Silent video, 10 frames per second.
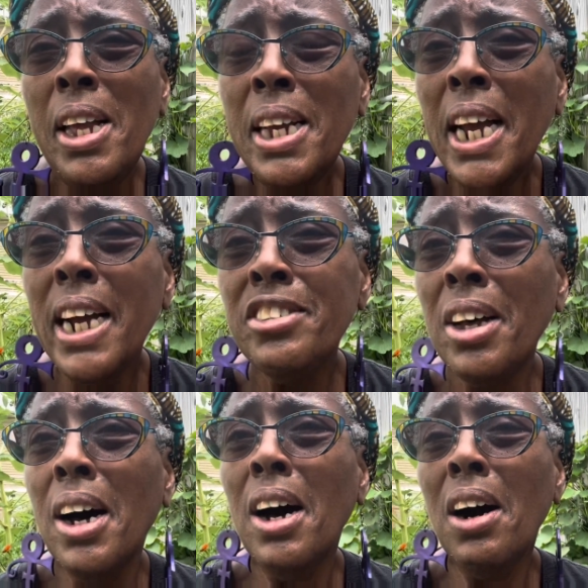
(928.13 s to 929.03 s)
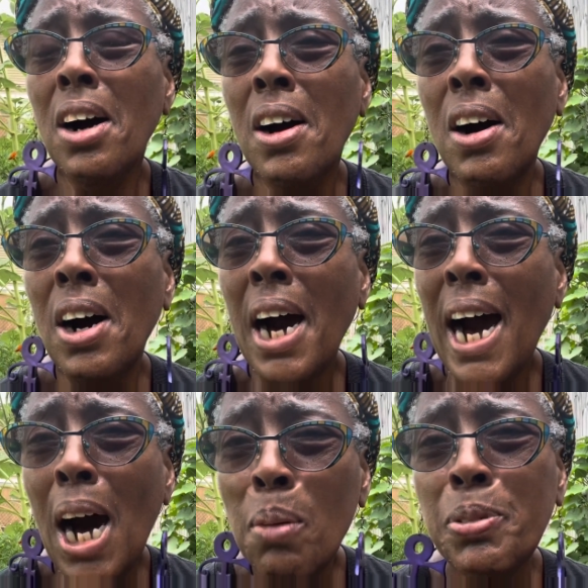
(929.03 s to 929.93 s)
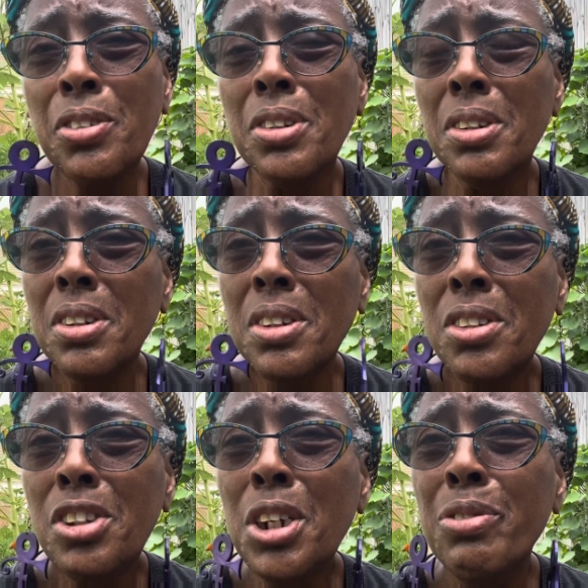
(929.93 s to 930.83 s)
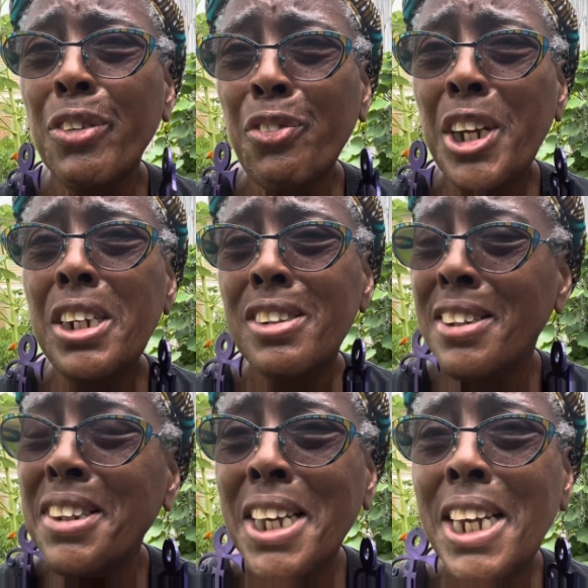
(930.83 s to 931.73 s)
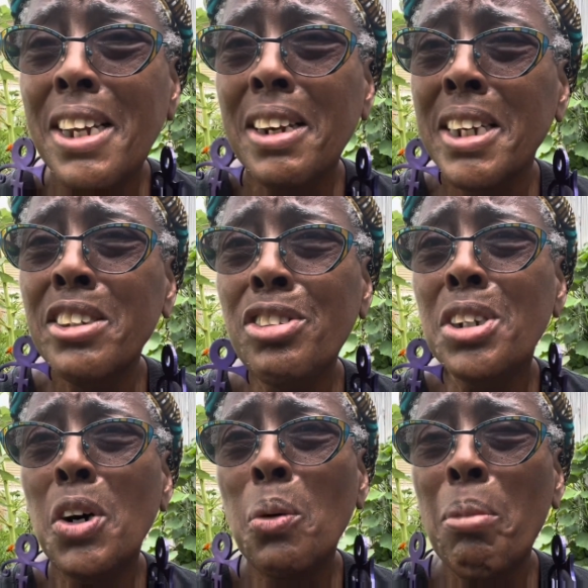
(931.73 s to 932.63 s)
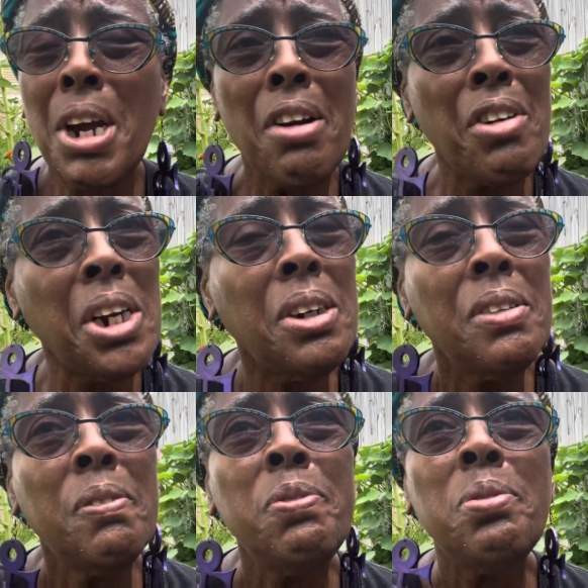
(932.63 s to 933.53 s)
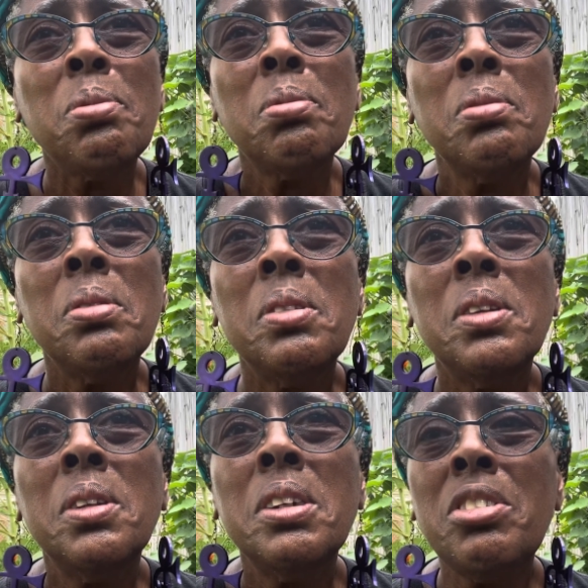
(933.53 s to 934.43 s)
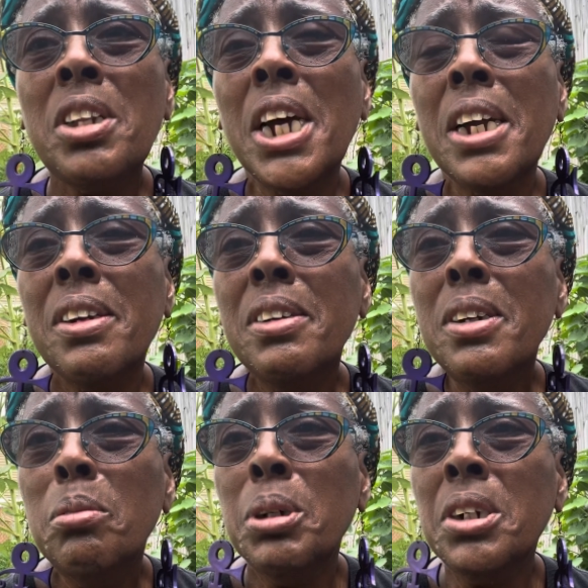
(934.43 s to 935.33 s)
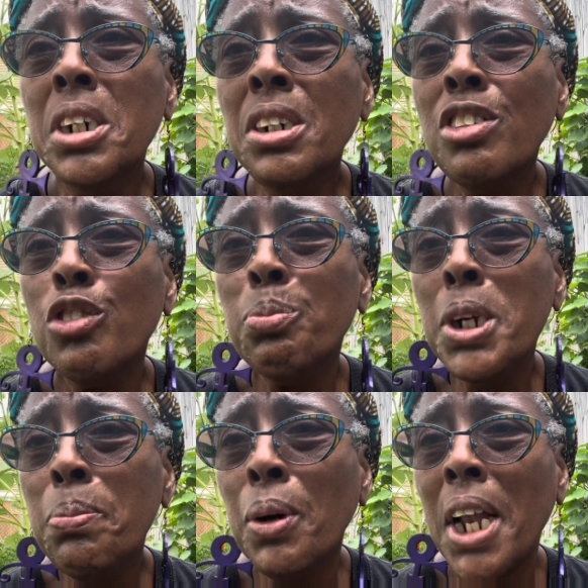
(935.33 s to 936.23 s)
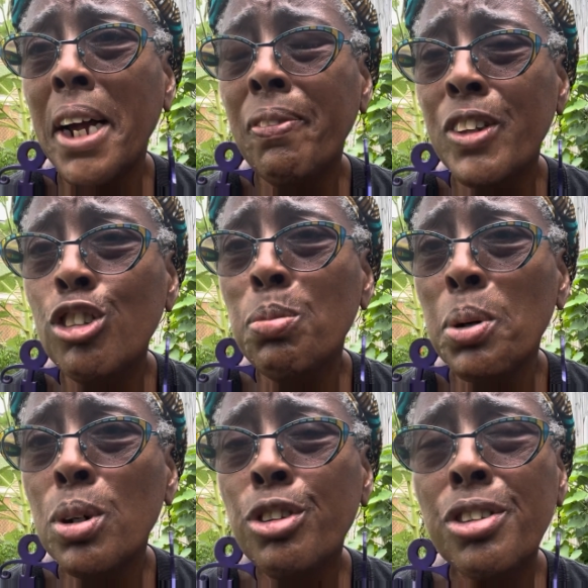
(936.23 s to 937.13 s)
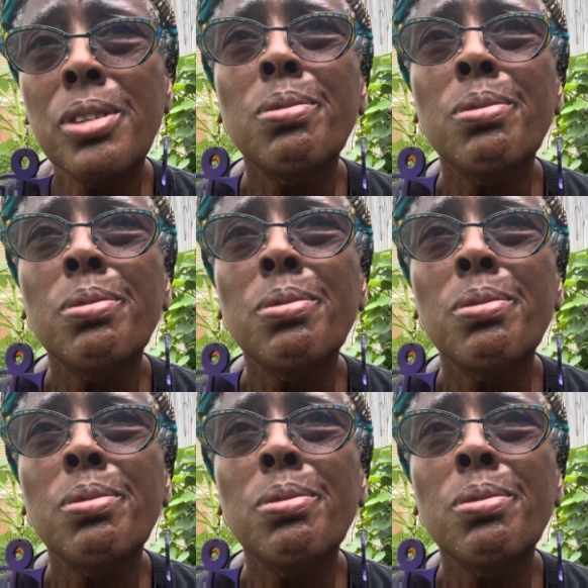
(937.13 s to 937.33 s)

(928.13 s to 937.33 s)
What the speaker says: as a option to even think to date, less alone marry? It's like, because of people like this person,